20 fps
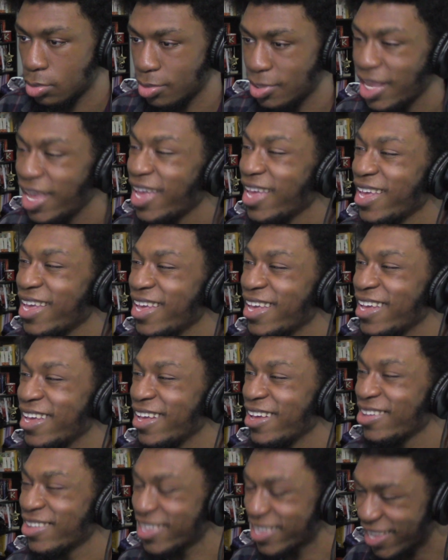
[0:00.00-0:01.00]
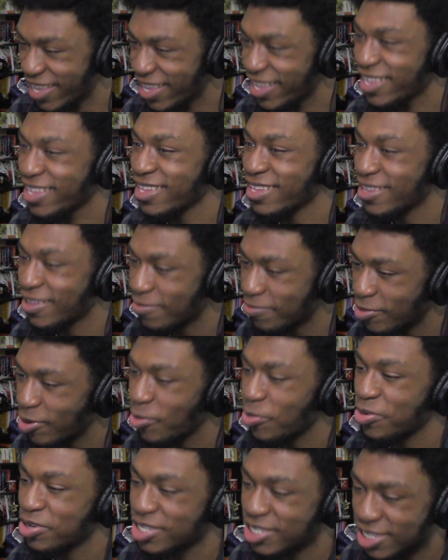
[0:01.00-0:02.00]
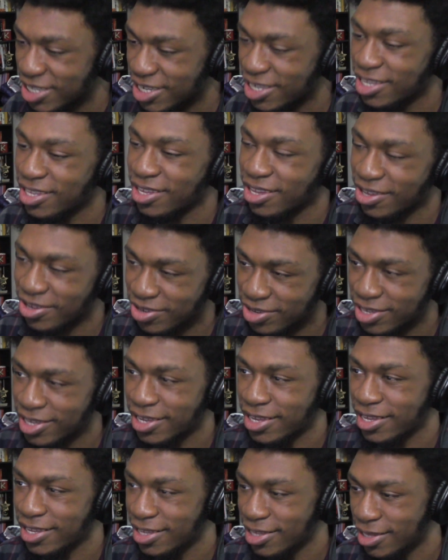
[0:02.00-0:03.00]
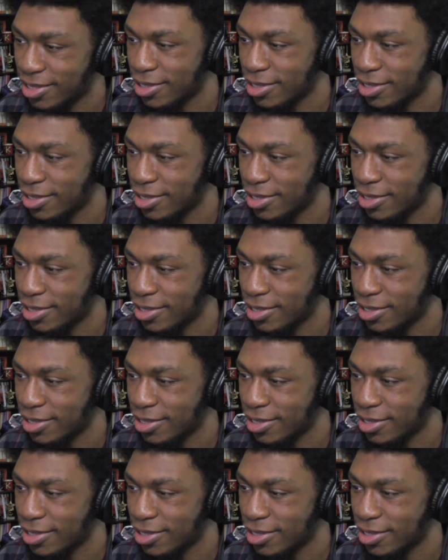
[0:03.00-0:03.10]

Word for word: Hey, okay. Momoji, okay.